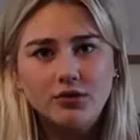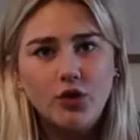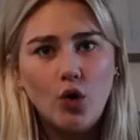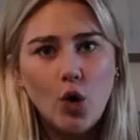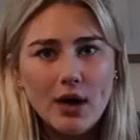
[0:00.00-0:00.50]

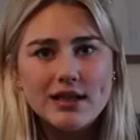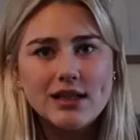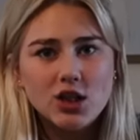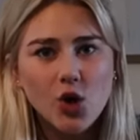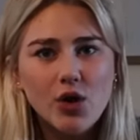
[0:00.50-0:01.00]
for
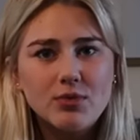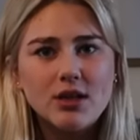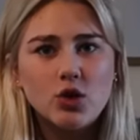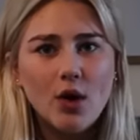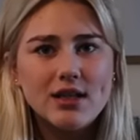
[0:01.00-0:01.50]
hoisin sauce
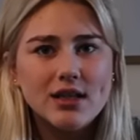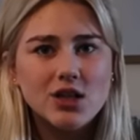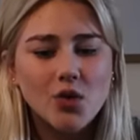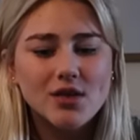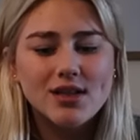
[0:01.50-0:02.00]
because hoisin
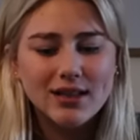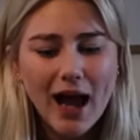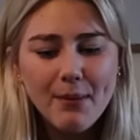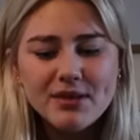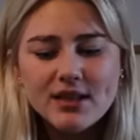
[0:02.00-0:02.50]
sauce
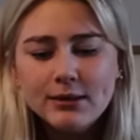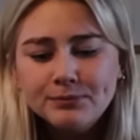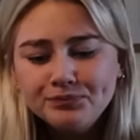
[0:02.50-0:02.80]
slaps.